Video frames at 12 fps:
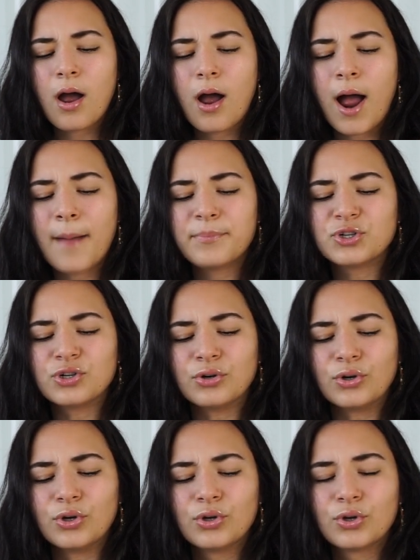
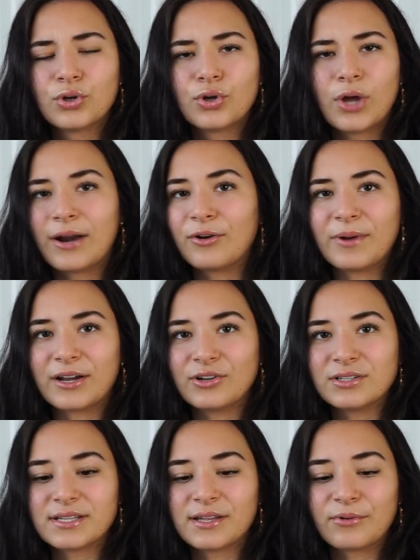optional, I don't know why I
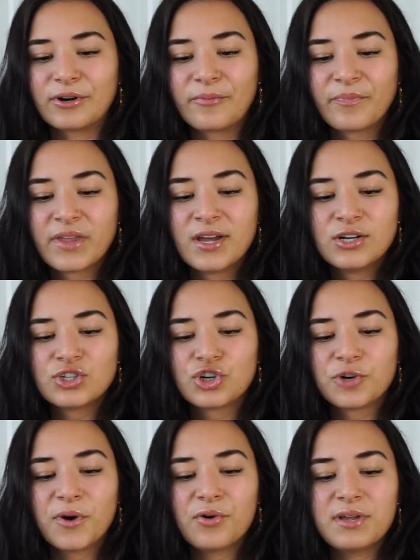couldn't say the word,
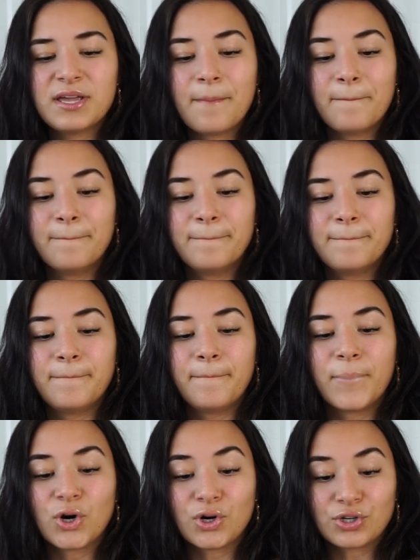turbo heat
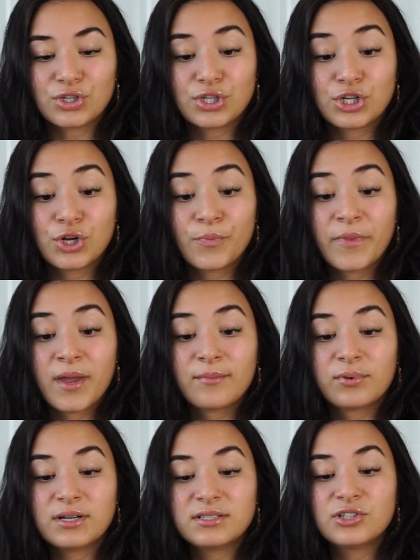burst.
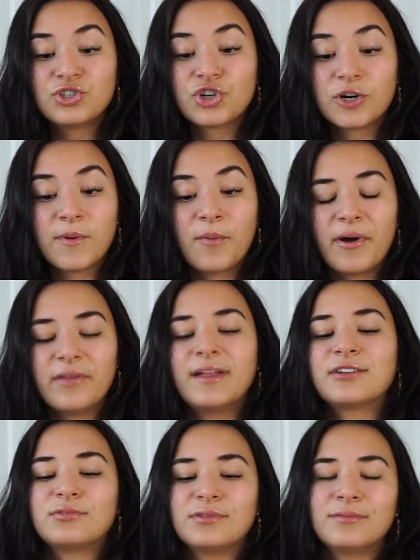Press the turbo button,
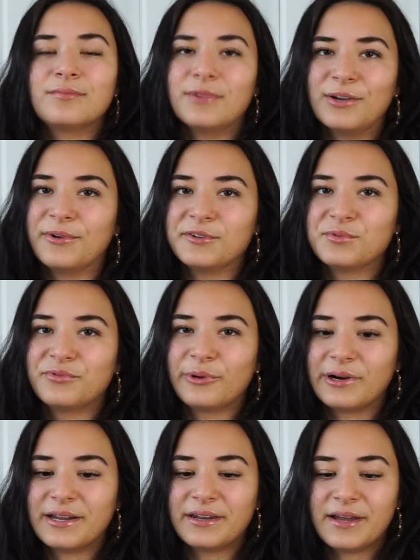that's what it was
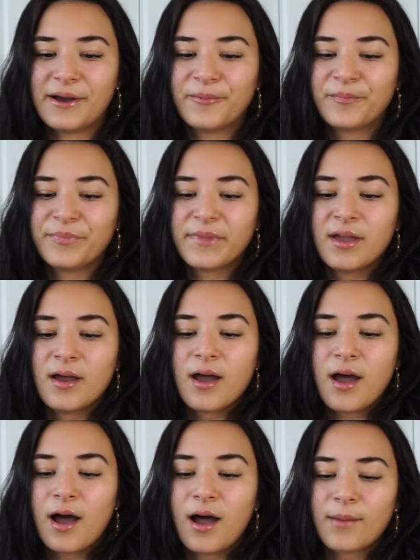before, I didn't know,
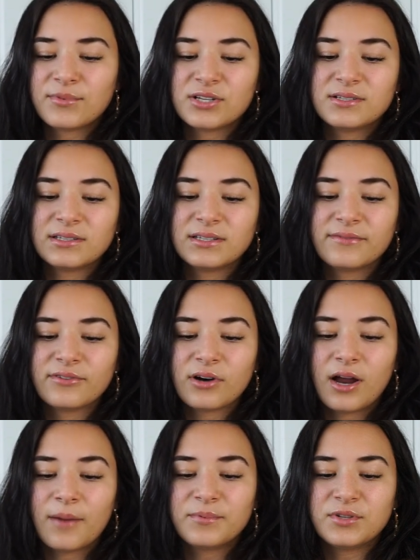to deliver
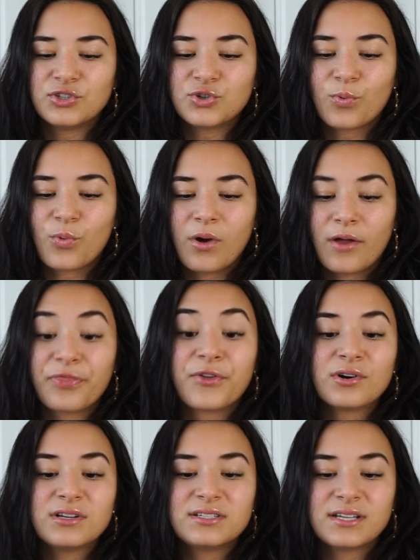up to
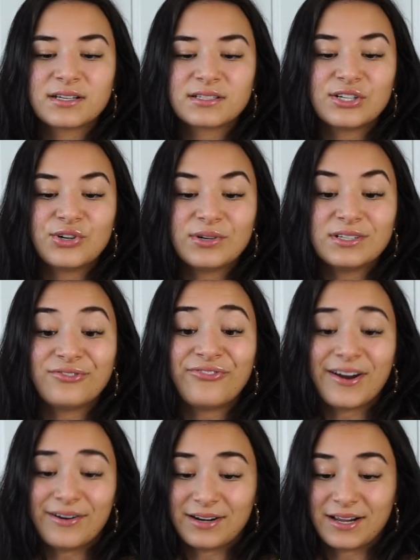36 degrees
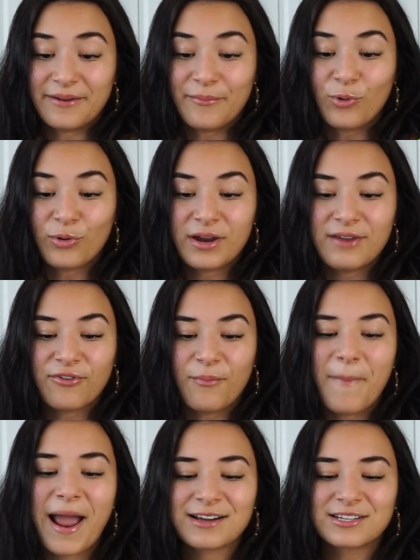Fahrenheit, more heat for
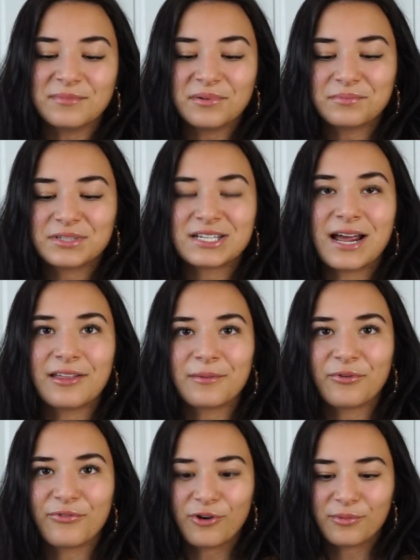maximum styling
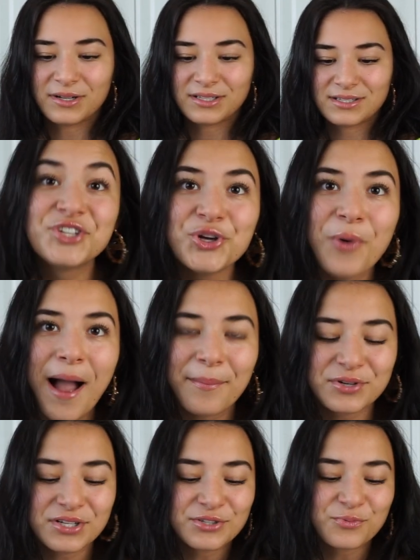performance. 2
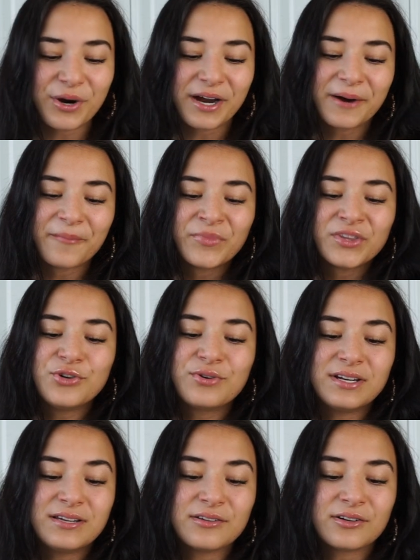options where you
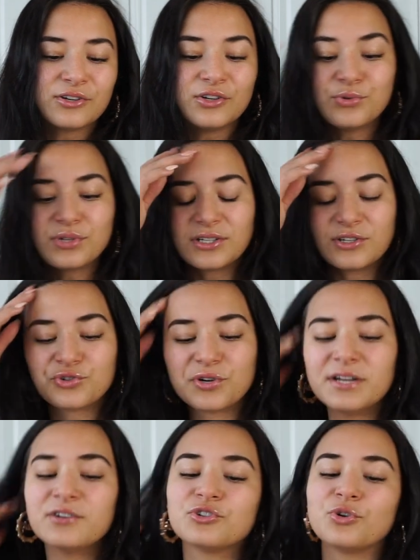can either use it to
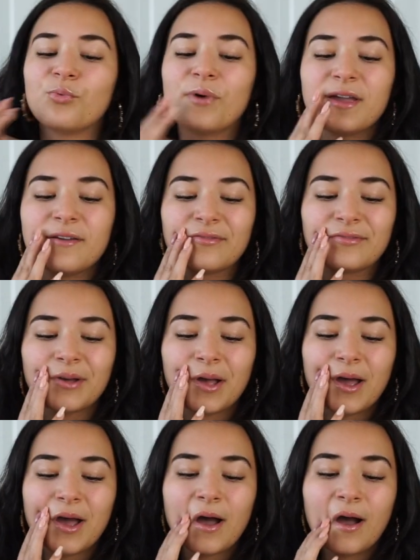straighten or to wave.
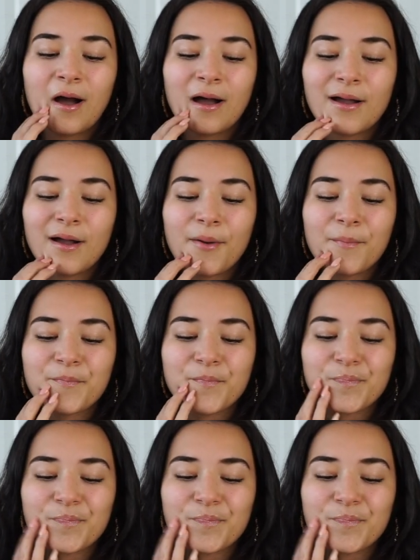I